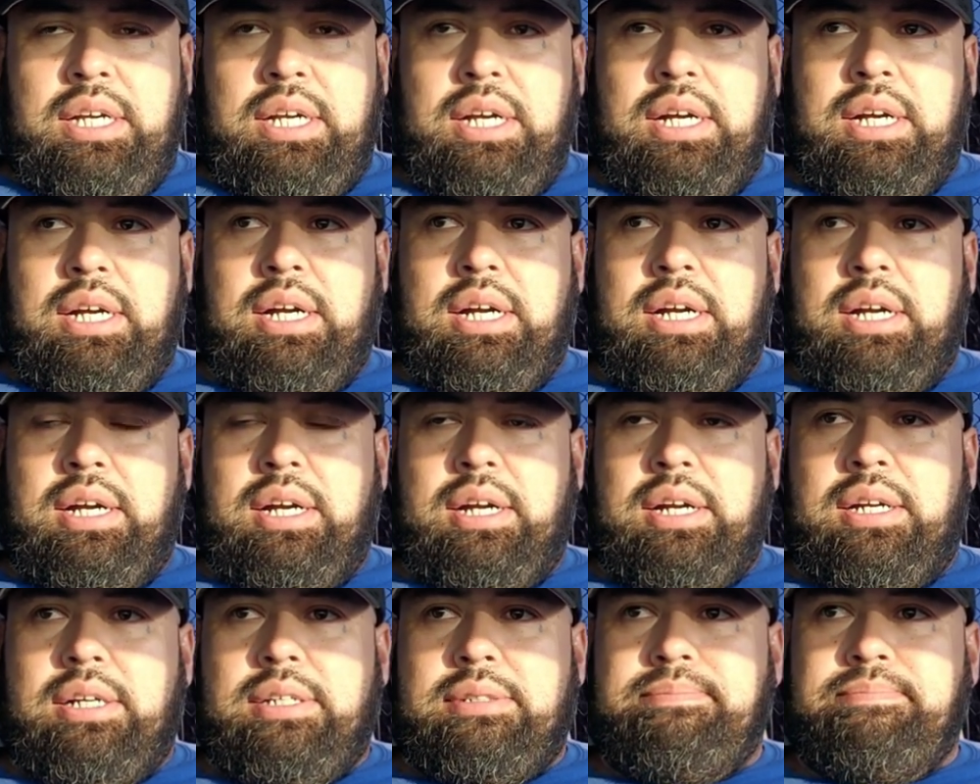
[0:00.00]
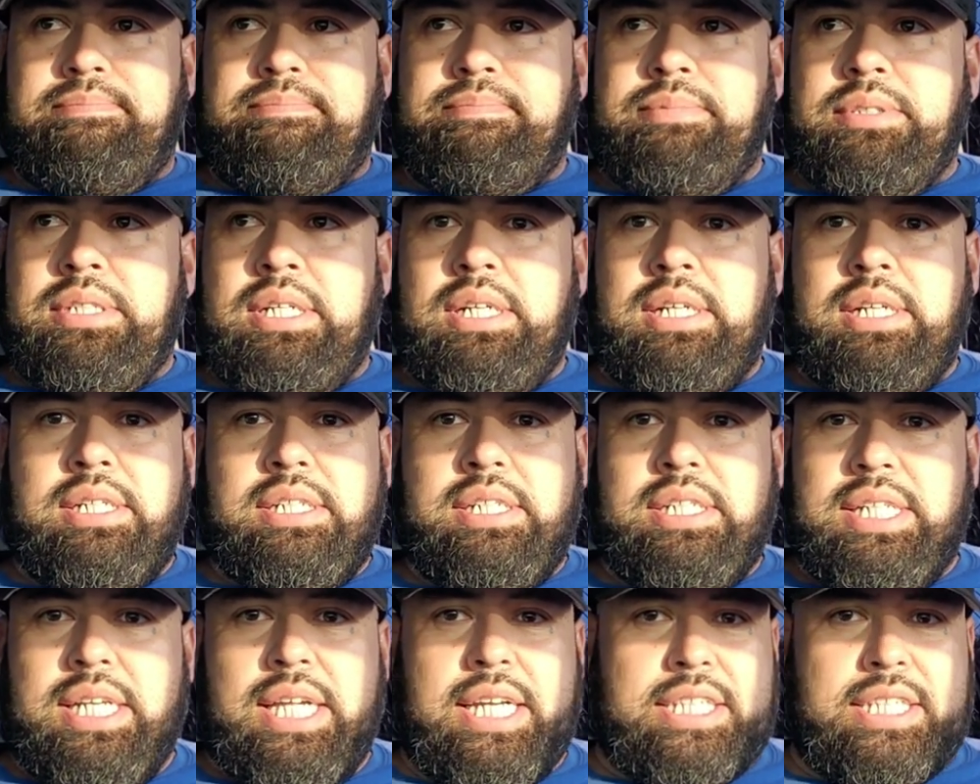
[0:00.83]
uh,
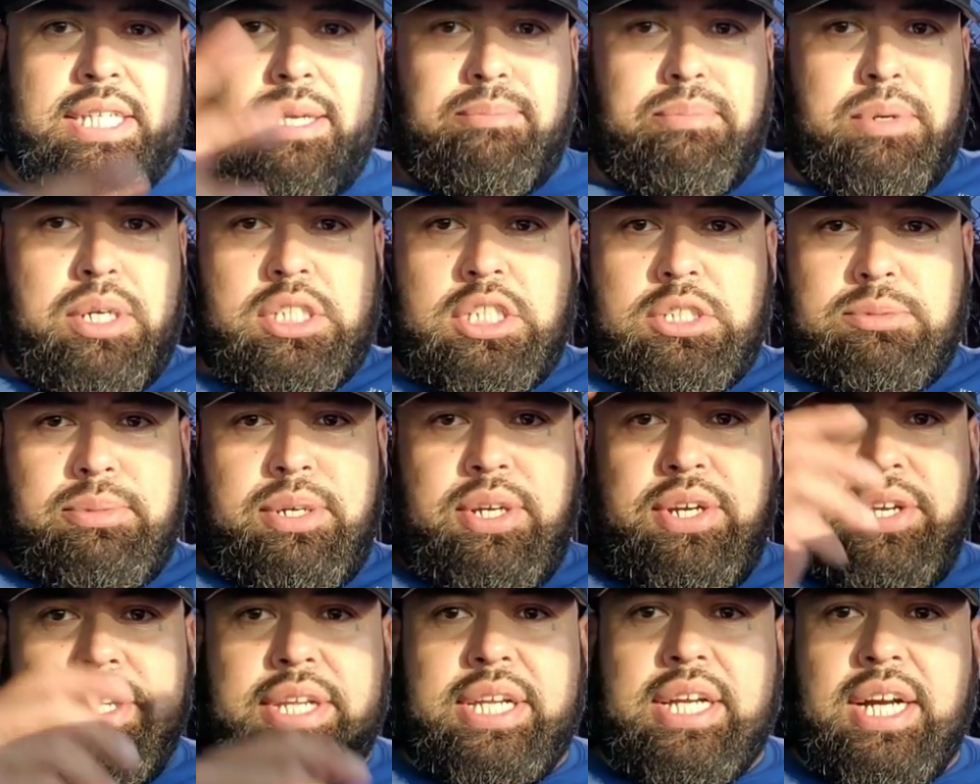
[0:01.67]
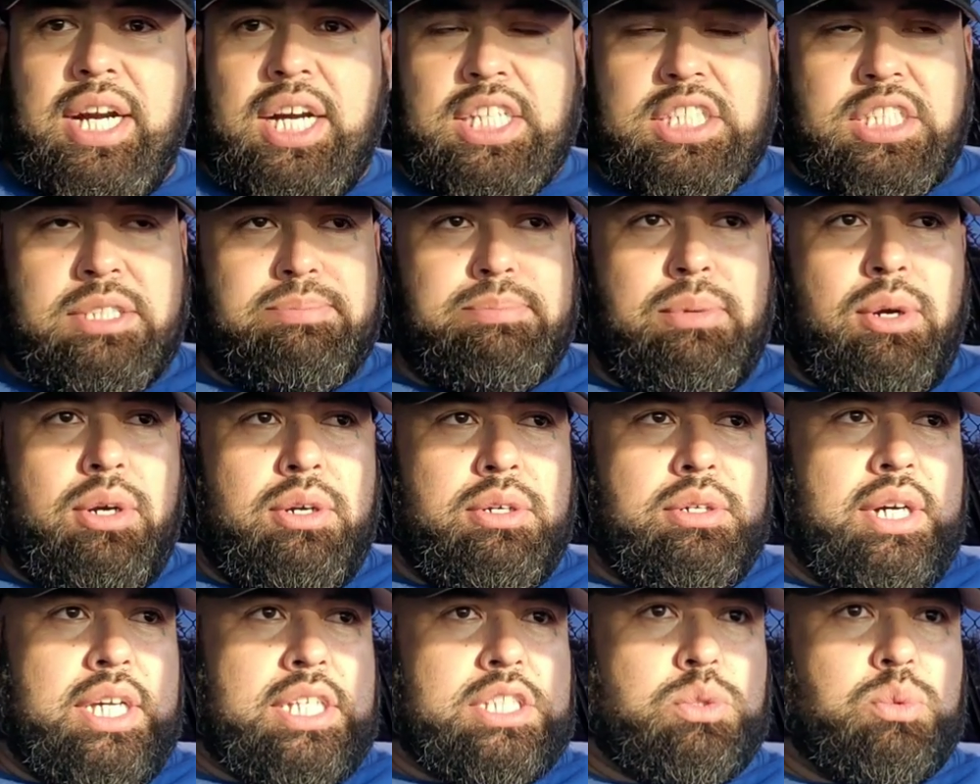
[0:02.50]
like the prosperity
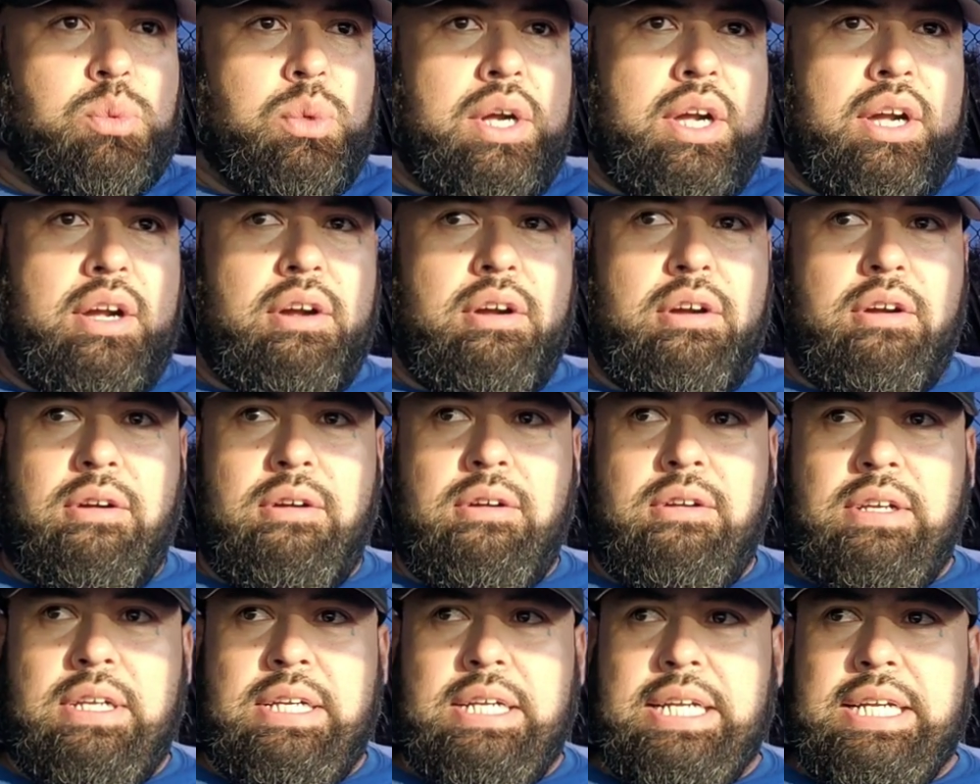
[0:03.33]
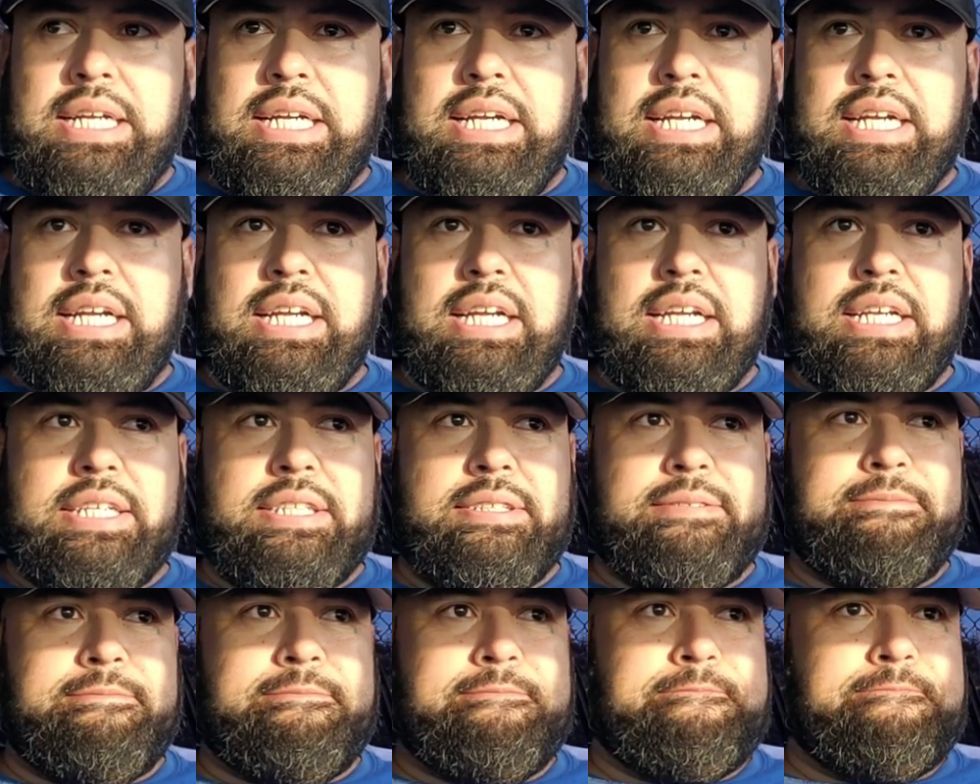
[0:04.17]
gospel as well,
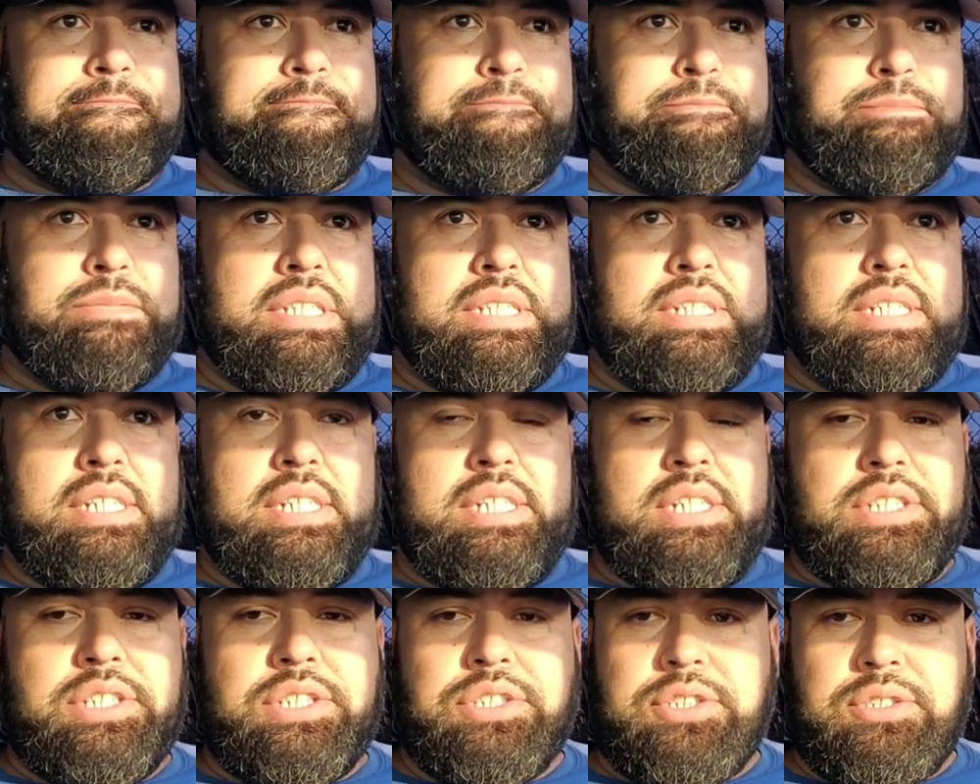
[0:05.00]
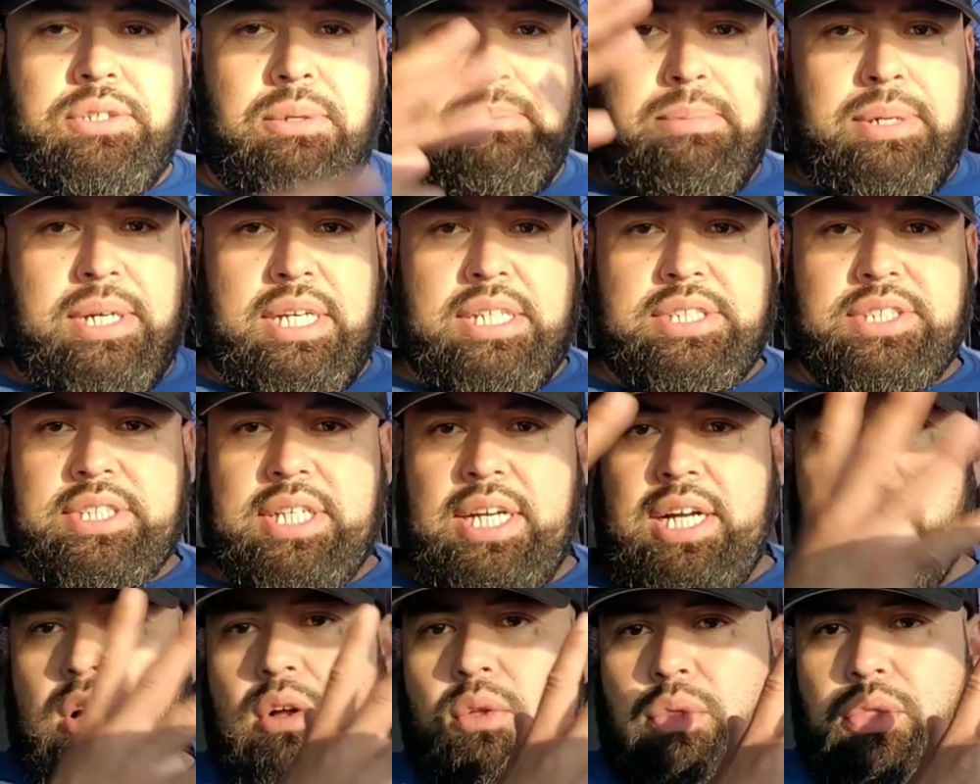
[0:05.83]
and so much
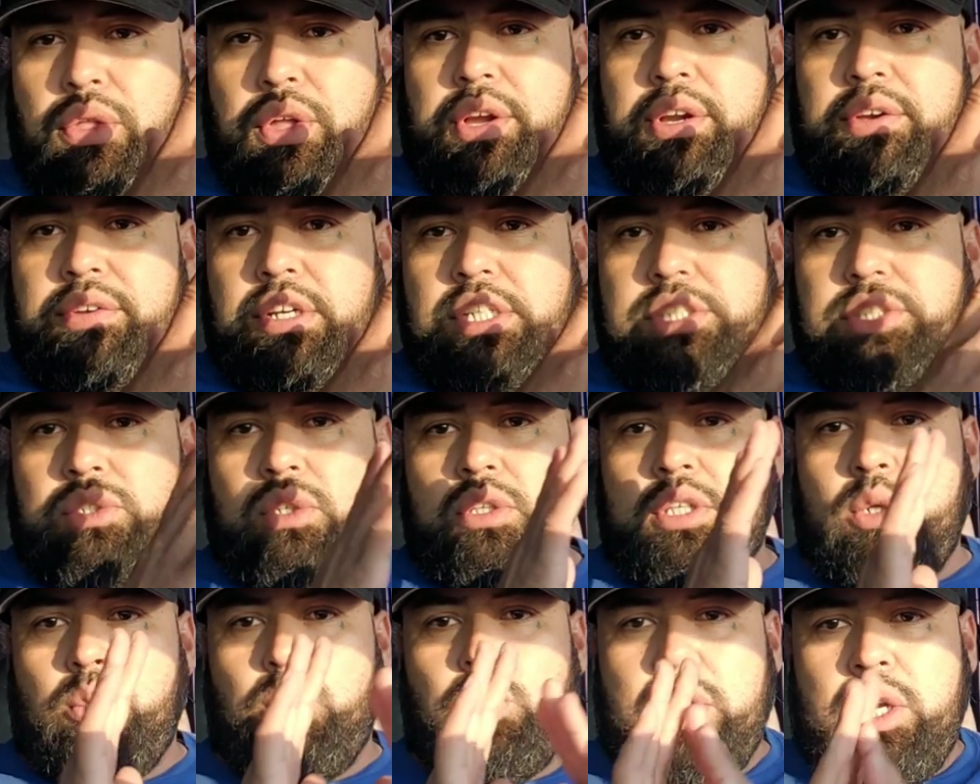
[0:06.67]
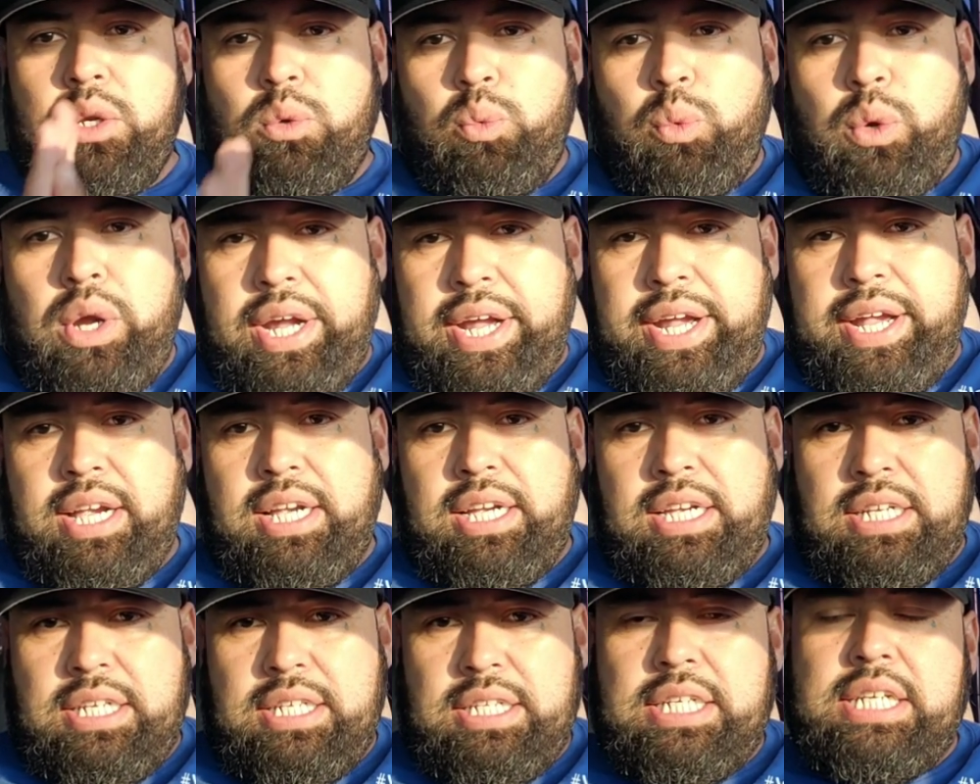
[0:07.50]
out there. There's only one
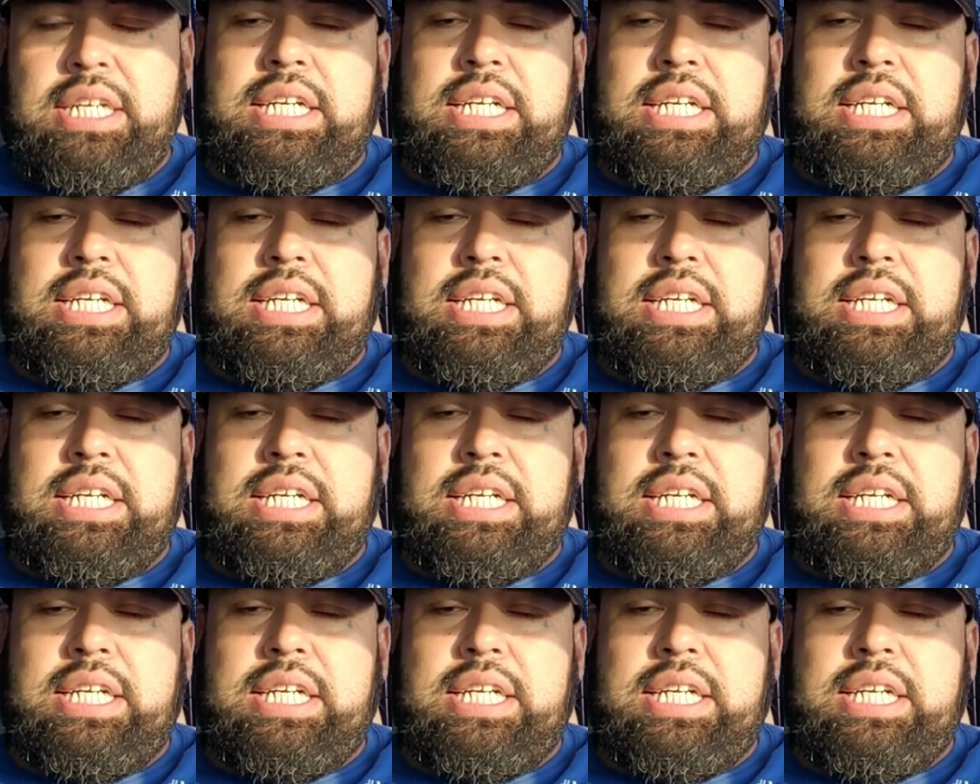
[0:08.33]
way,